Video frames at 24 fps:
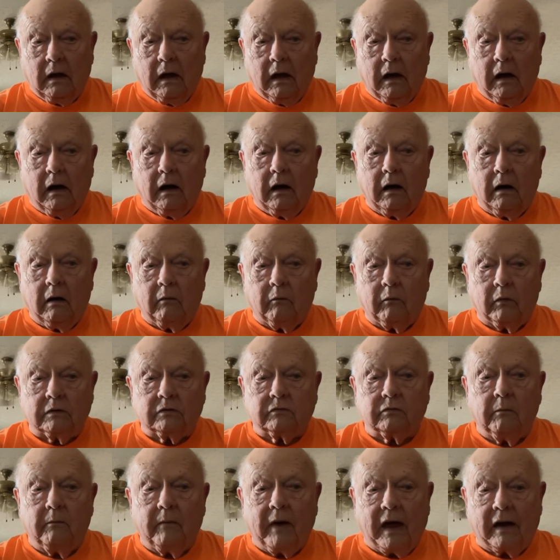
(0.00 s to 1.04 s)
Went
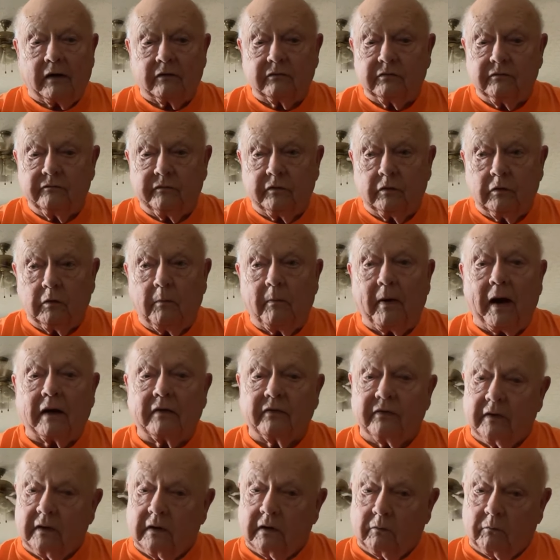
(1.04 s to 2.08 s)
to Madisonville. Back
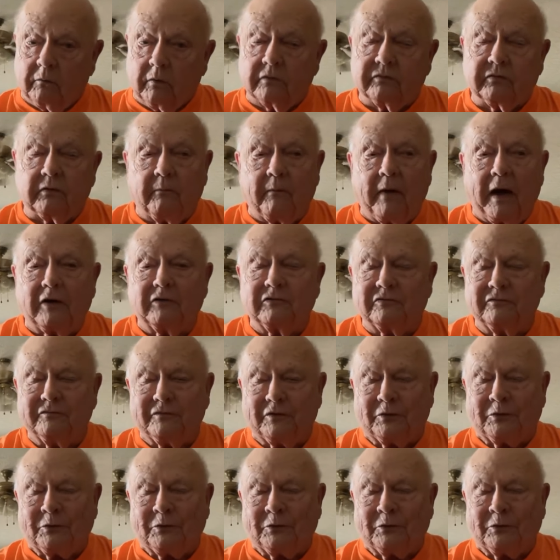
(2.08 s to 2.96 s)
then it wasn't Madisonville